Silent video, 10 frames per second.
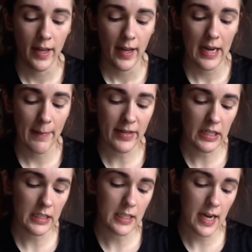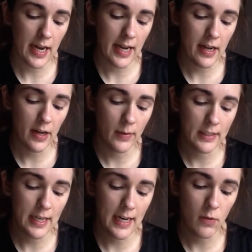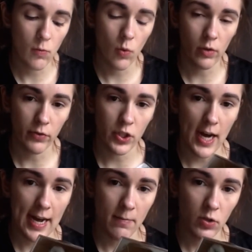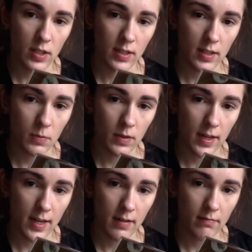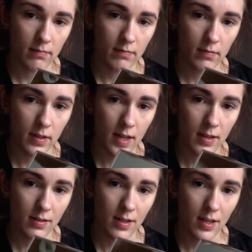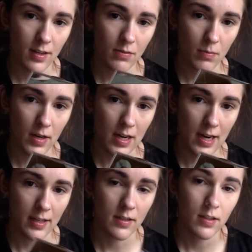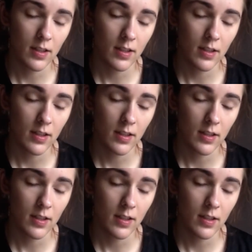And I'm actually going to I always take Walk of Shame, which is this one here. Yes, that is my light.